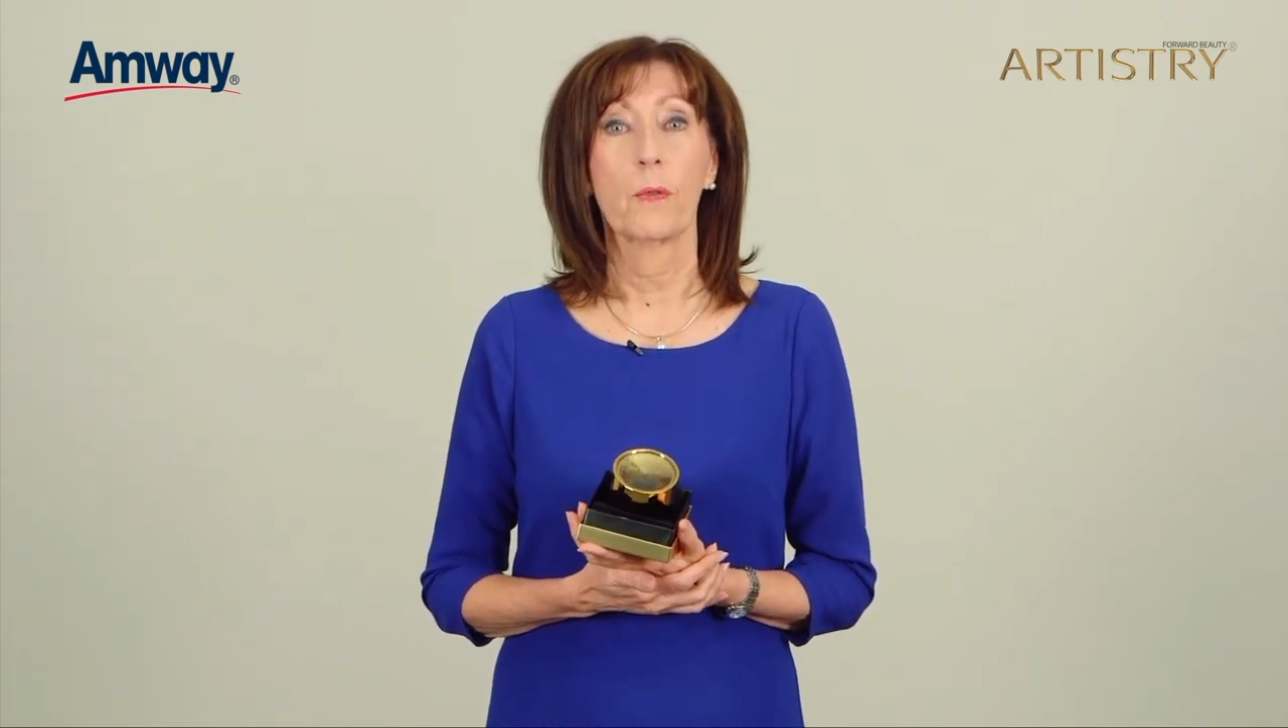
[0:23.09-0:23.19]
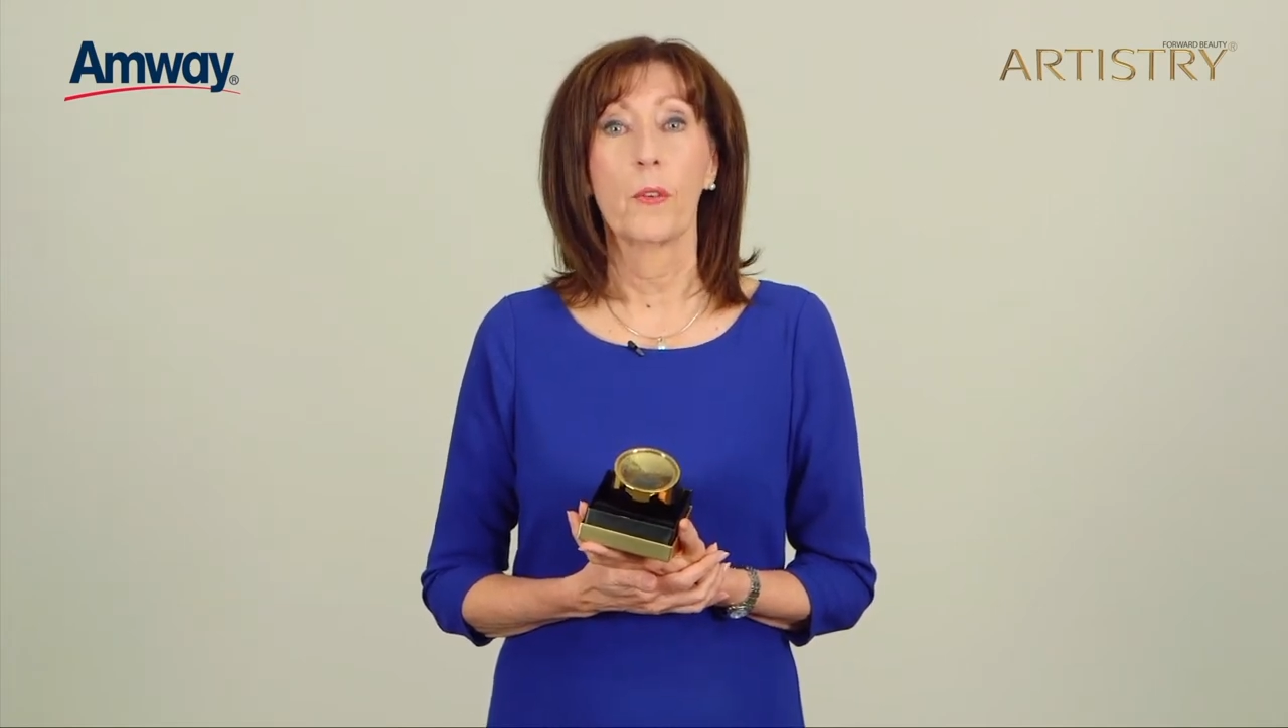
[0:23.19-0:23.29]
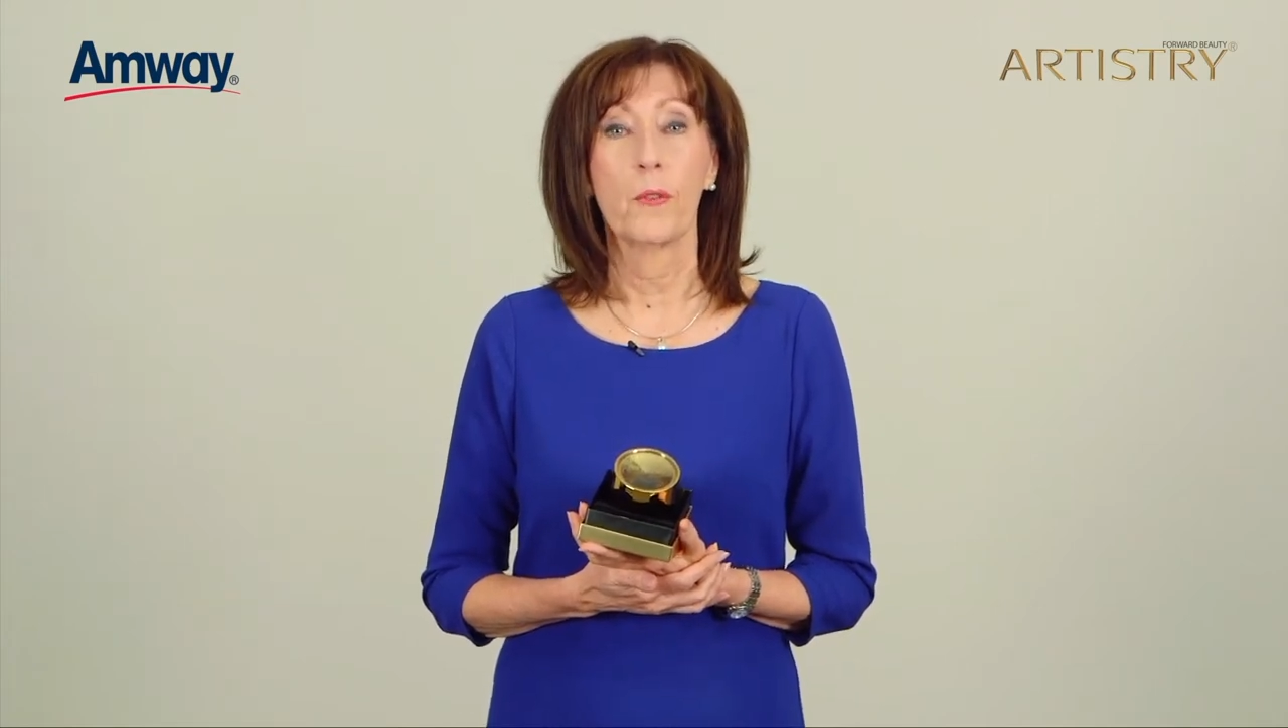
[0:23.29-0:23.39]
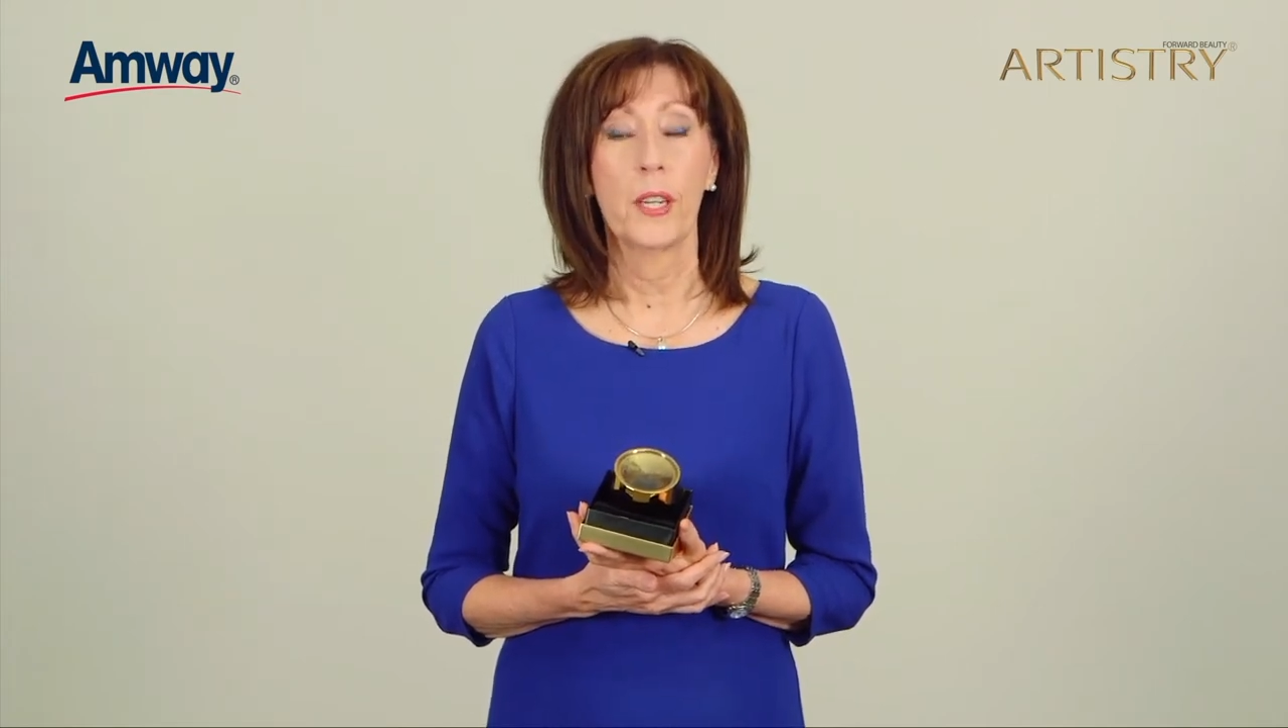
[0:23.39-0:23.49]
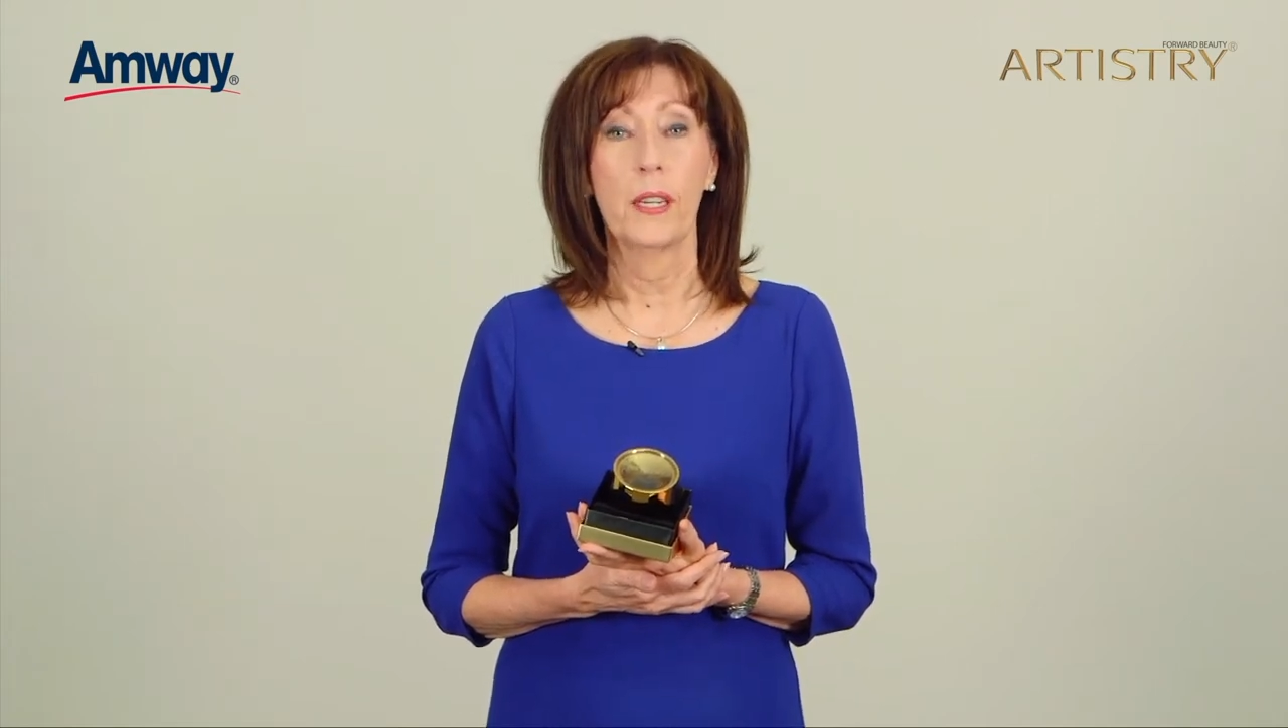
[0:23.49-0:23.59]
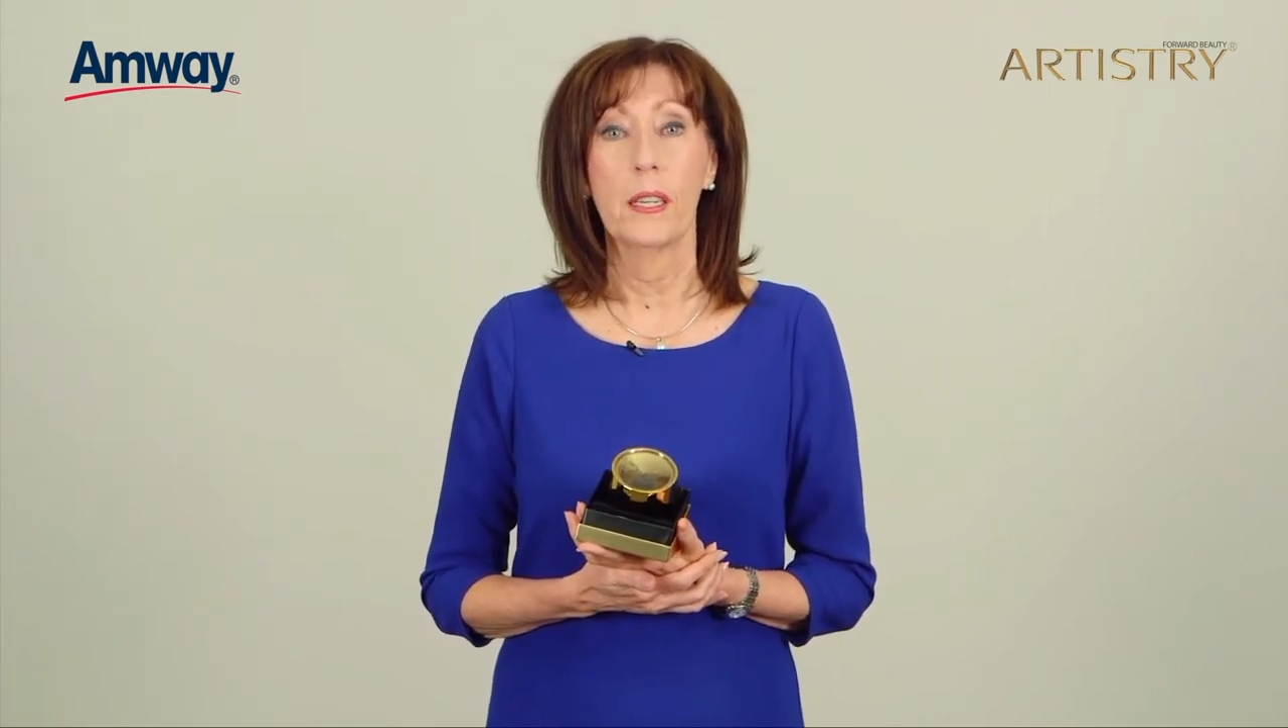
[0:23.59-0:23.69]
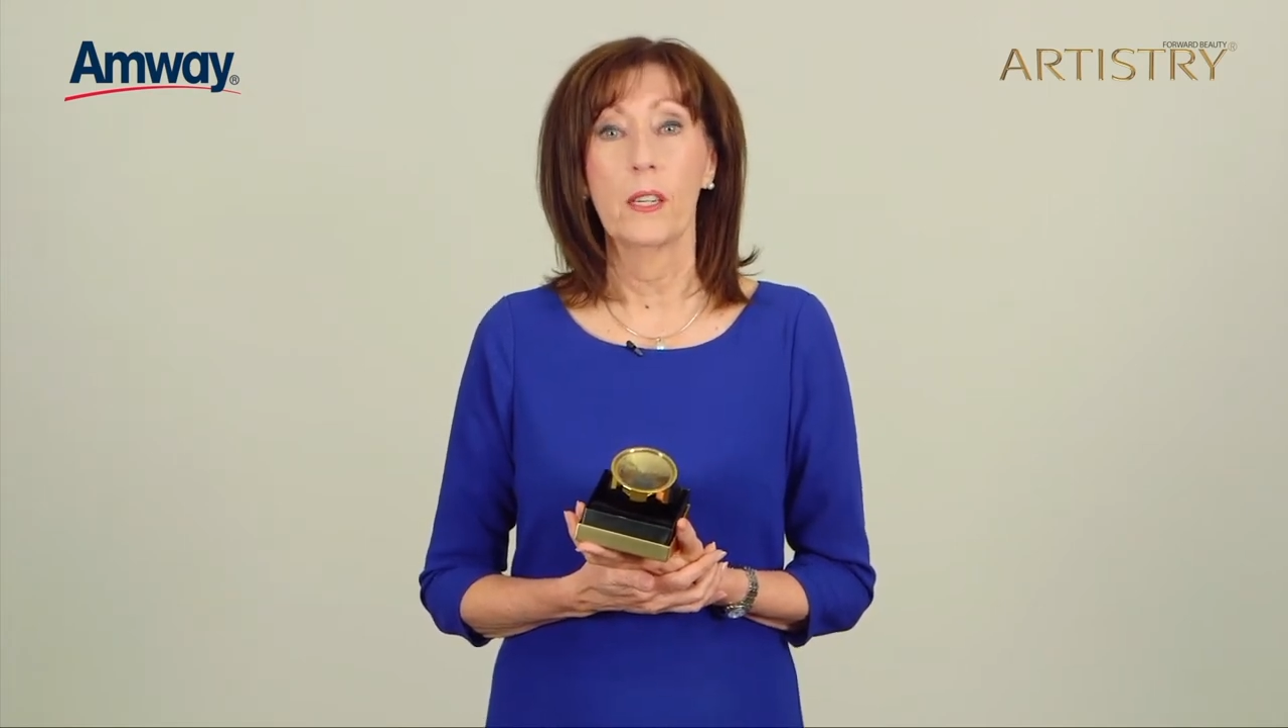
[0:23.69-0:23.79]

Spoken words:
15